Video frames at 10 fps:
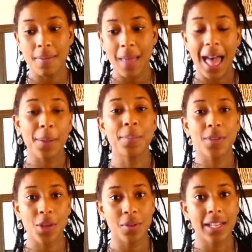help
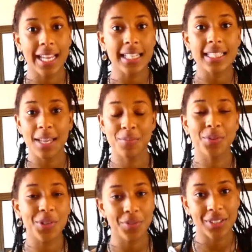you like to
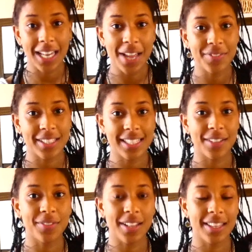improve your life and
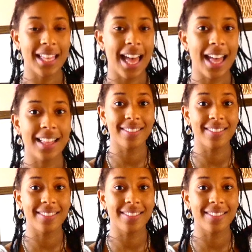stuff like that.